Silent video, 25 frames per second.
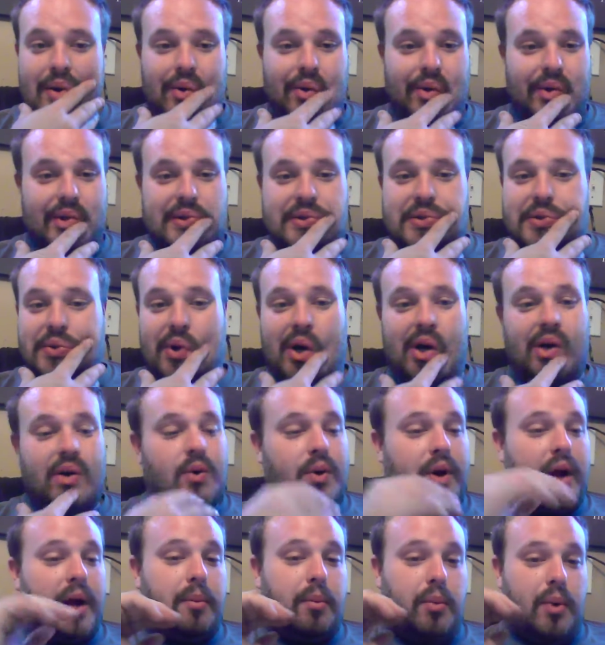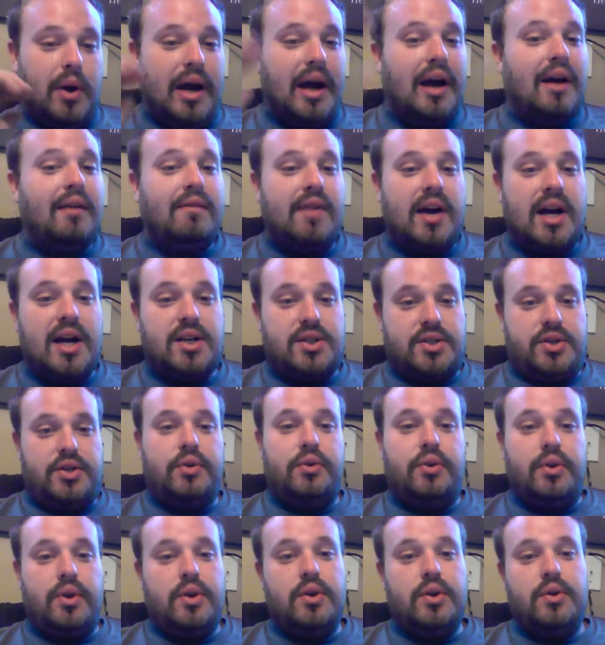with this throttle cable, I advise
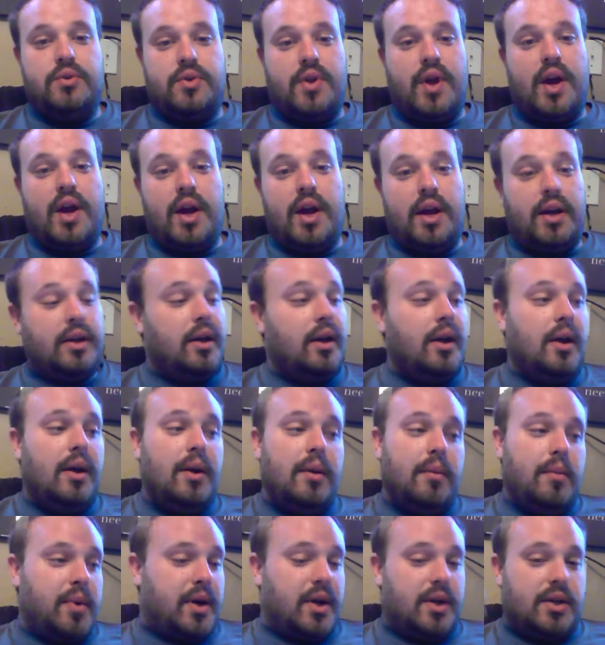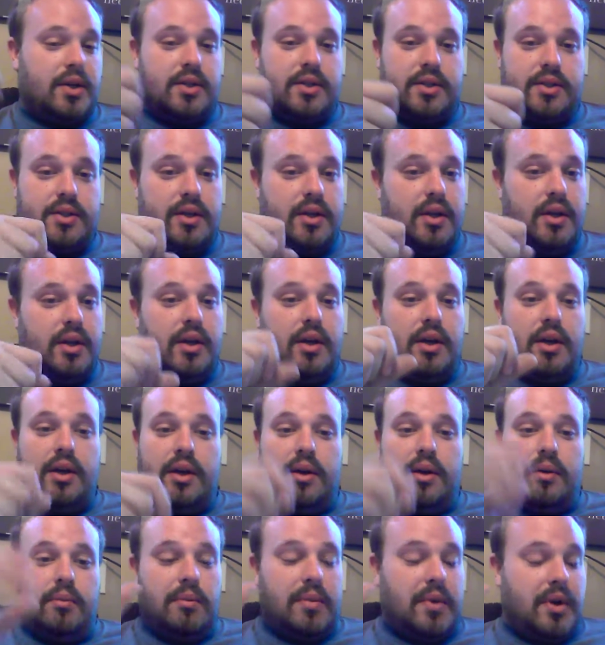you to use that, because
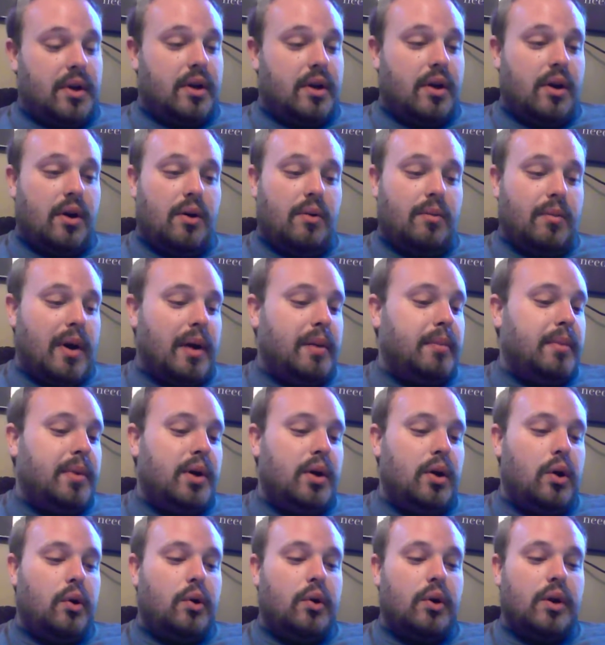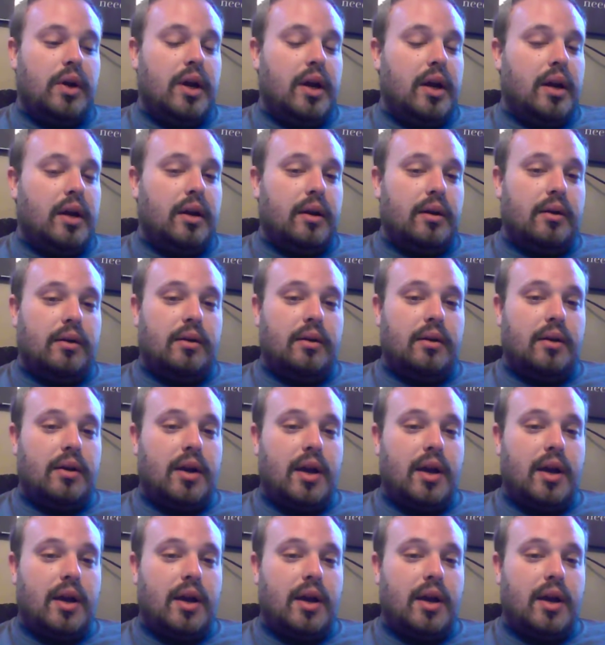maybe you can get it